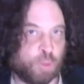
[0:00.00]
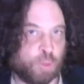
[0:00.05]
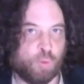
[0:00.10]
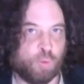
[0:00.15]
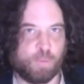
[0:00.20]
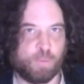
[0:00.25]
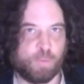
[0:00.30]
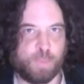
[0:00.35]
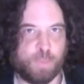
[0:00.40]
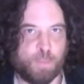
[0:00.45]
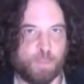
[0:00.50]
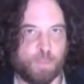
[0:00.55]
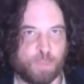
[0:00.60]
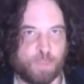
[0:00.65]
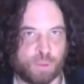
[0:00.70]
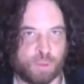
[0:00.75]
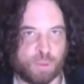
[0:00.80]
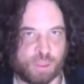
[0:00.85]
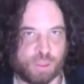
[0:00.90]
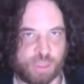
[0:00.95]
so-called
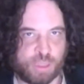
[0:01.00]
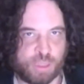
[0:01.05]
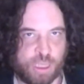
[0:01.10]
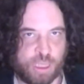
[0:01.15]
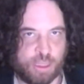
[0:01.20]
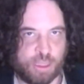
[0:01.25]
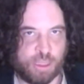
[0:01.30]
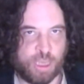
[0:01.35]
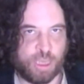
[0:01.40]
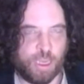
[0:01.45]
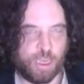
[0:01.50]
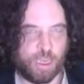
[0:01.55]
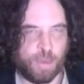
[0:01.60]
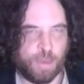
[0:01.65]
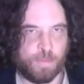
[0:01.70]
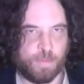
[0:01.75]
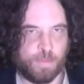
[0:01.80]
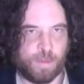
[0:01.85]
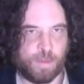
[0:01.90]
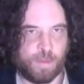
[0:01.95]
boom boxes and
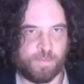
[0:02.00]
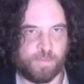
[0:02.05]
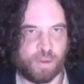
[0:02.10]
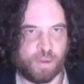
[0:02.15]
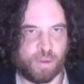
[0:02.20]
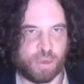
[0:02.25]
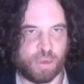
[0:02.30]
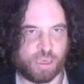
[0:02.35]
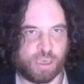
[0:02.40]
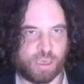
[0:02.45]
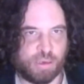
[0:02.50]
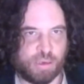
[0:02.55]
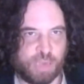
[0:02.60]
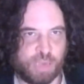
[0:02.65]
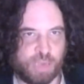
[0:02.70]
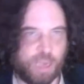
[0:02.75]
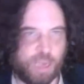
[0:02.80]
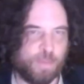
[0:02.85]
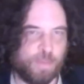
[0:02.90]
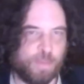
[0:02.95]
other
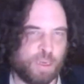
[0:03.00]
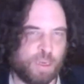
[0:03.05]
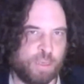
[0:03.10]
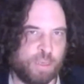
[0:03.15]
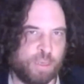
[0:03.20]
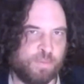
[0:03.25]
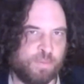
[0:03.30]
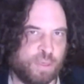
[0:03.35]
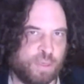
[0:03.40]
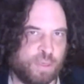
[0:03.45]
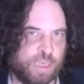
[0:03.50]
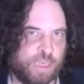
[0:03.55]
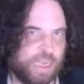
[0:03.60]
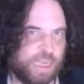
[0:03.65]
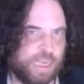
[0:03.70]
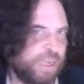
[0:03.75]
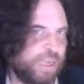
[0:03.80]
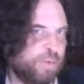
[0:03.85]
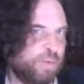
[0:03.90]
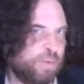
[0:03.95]

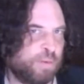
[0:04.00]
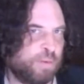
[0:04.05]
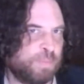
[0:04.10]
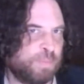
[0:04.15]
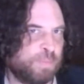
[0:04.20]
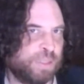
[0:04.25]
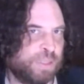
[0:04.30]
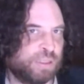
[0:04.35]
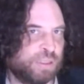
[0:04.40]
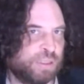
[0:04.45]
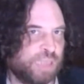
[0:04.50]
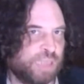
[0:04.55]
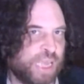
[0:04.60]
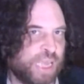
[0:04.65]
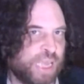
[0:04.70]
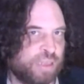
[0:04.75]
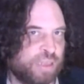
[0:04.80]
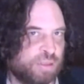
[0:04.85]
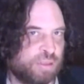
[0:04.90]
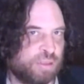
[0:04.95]
hi-fi equipment
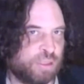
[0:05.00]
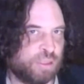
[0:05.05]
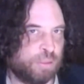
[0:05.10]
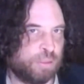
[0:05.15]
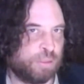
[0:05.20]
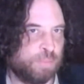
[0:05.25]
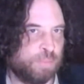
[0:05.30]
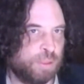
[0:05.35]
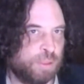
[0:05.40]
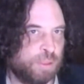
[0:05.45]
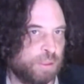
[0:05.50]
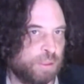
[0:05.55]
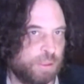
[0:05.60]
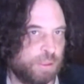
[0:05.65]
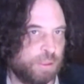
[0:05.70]
at the time.